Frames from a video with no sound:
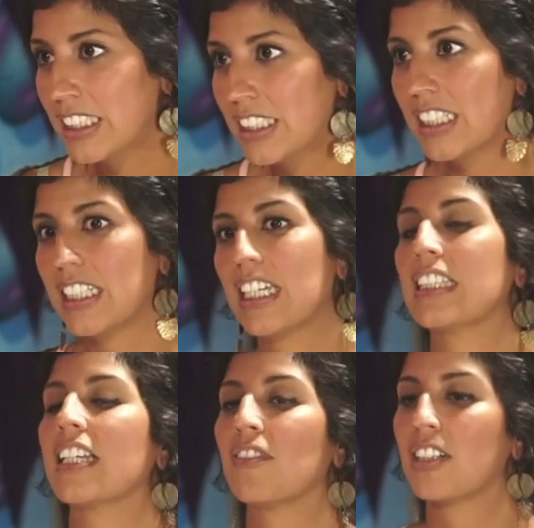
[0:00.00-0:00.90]
mm-hmm. and
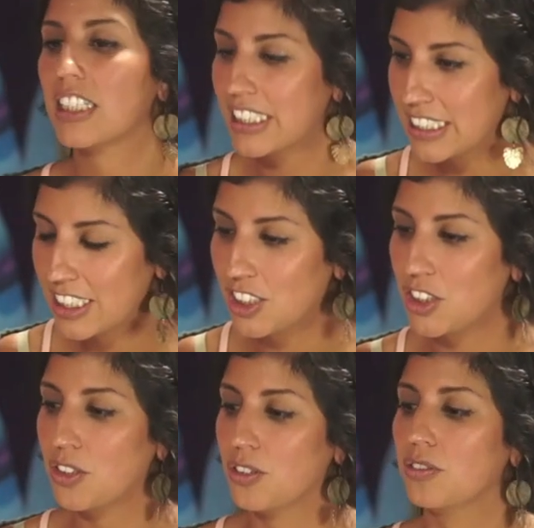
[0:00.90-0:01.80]
that I want to
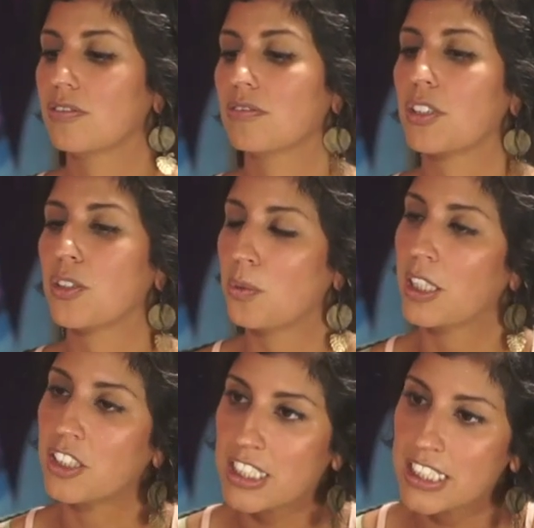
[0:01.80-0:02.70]
continue with the
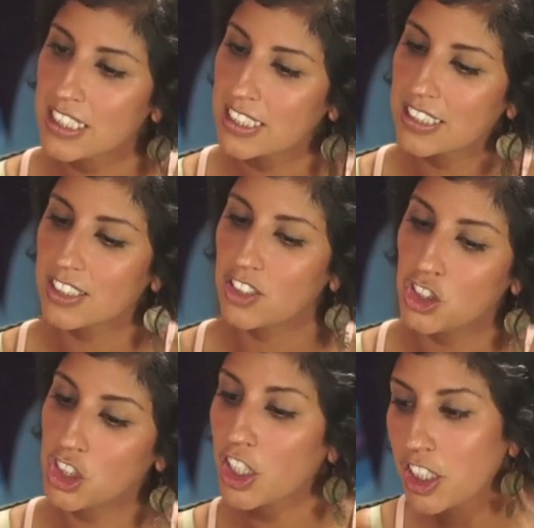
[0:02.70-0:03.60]
wellness
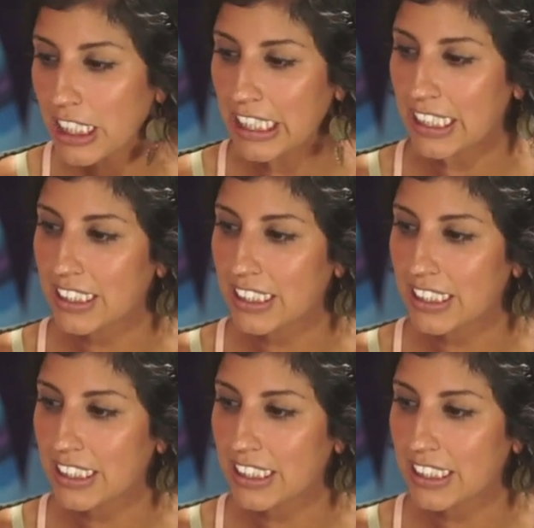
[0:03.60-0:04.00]
journey